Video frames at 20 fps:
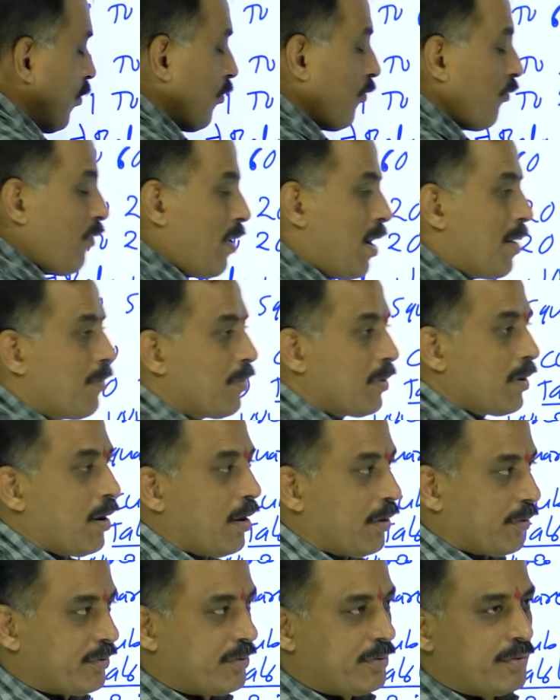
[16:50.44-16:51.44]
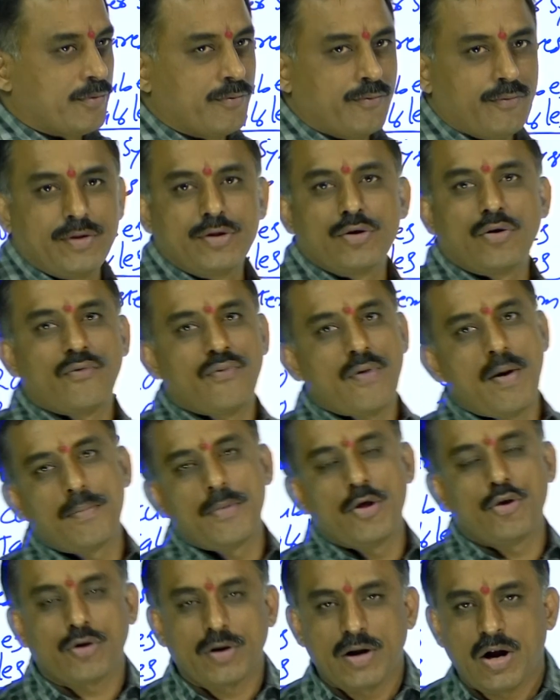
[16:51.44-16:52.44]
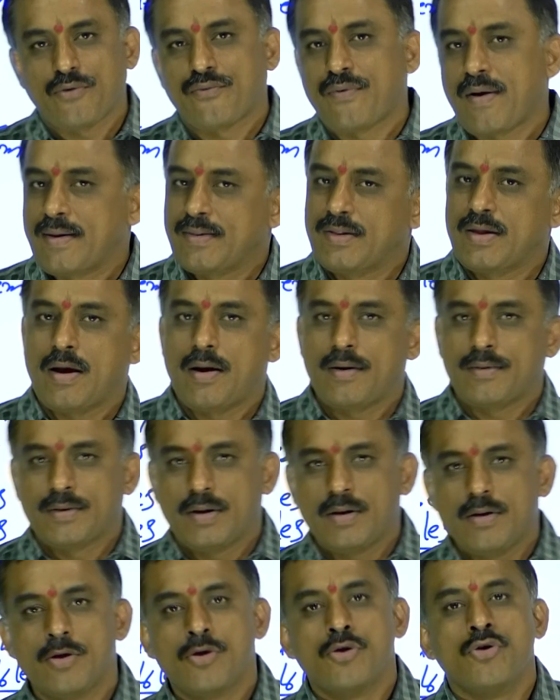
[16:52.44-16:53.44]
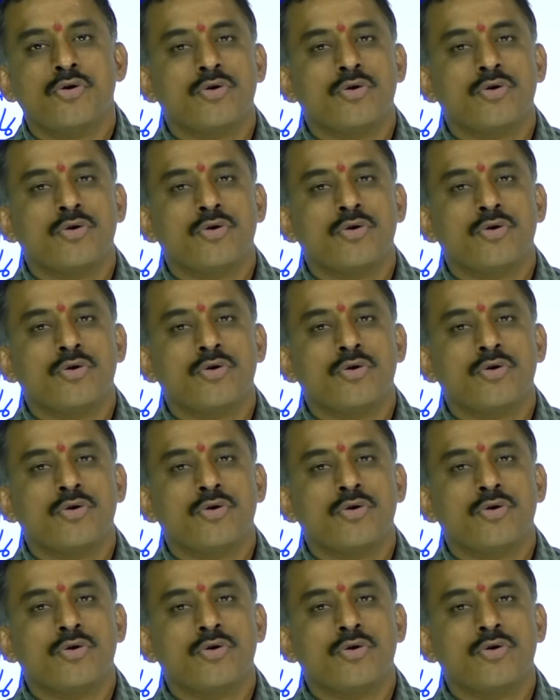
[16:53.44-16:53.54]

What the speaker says: Formulas. Without formula you cannot find the answer.